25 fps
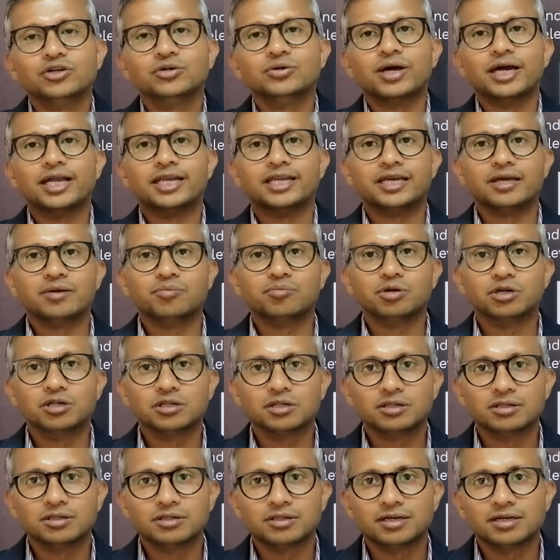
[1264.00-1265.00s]
you
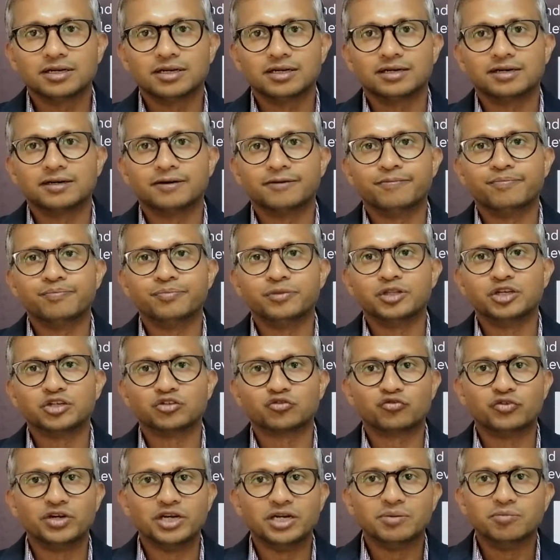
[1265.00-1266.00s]
enable this
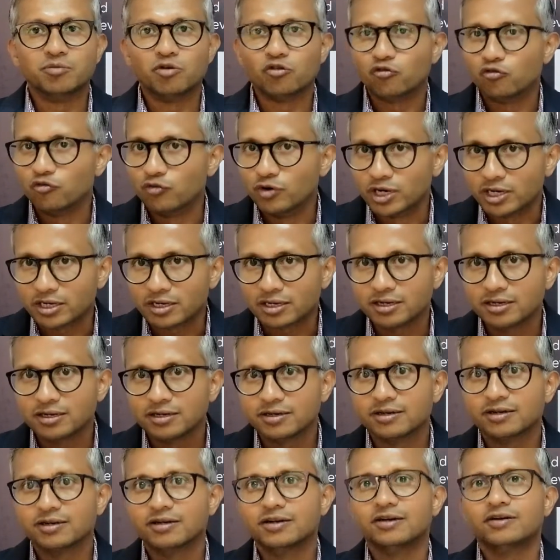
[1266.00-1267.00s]
freedom of work
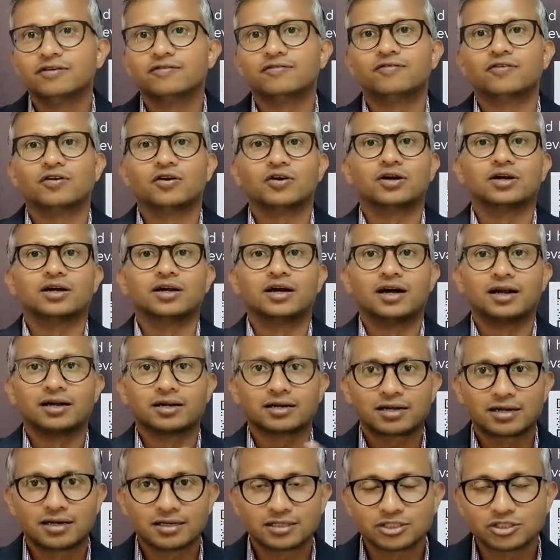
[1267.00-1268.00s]
for our
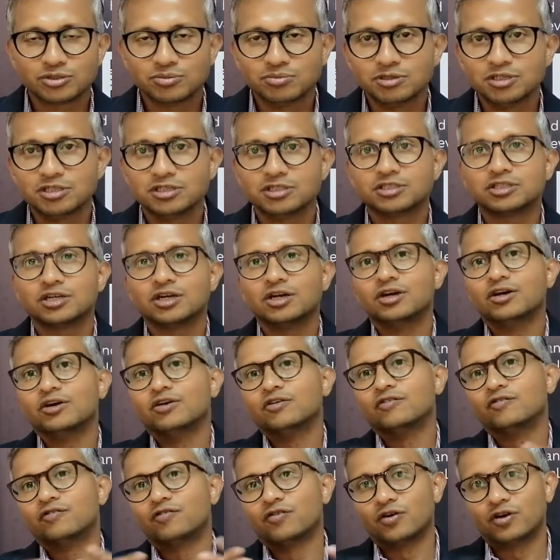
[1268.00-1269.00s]
customers,
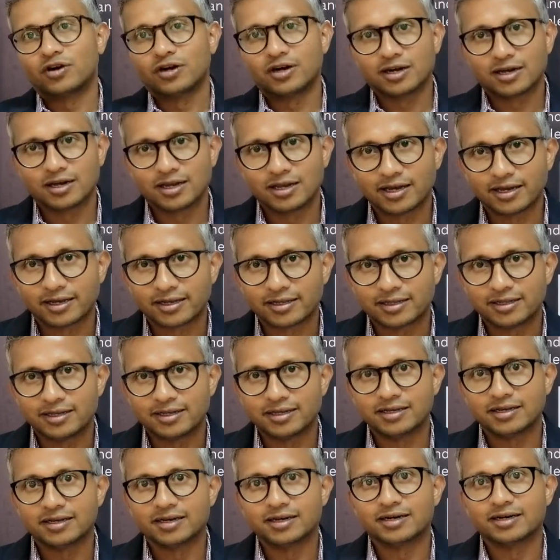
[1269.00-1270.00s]
for like
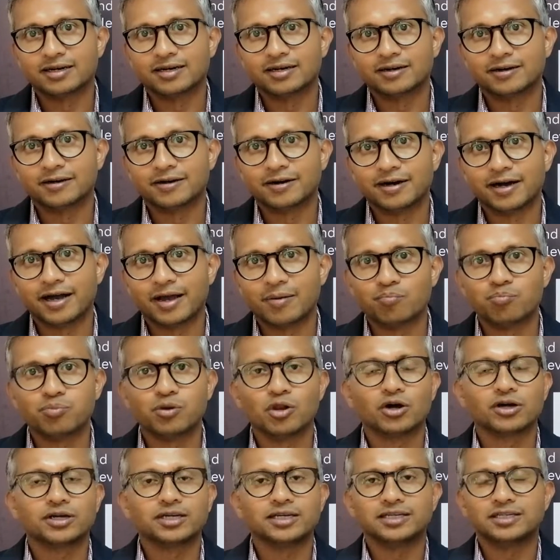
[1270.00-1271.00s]
the
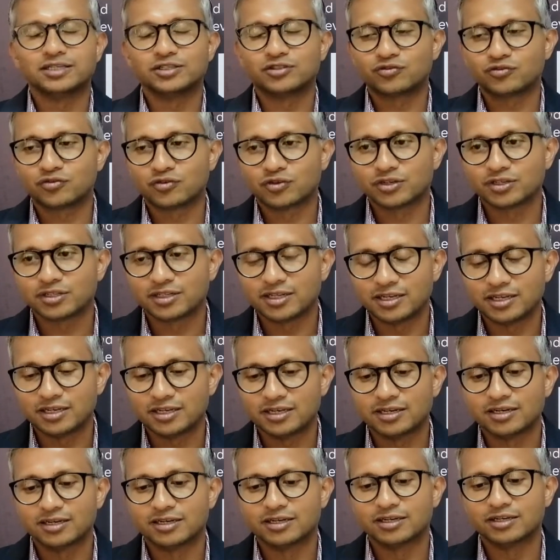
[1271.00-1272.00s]
employees, for
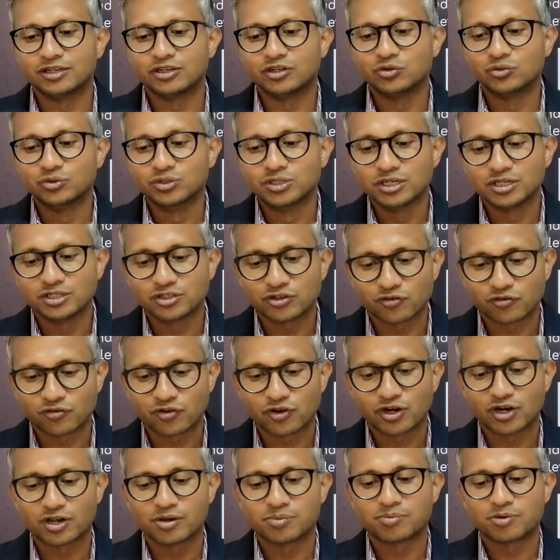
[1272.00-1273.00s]
the users of
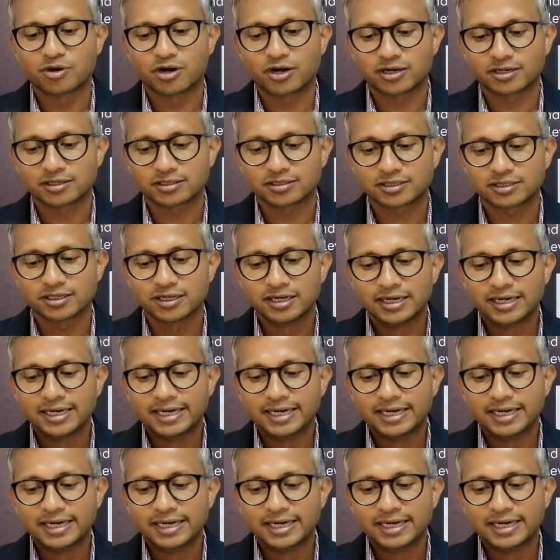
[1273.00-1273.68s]
Corel products.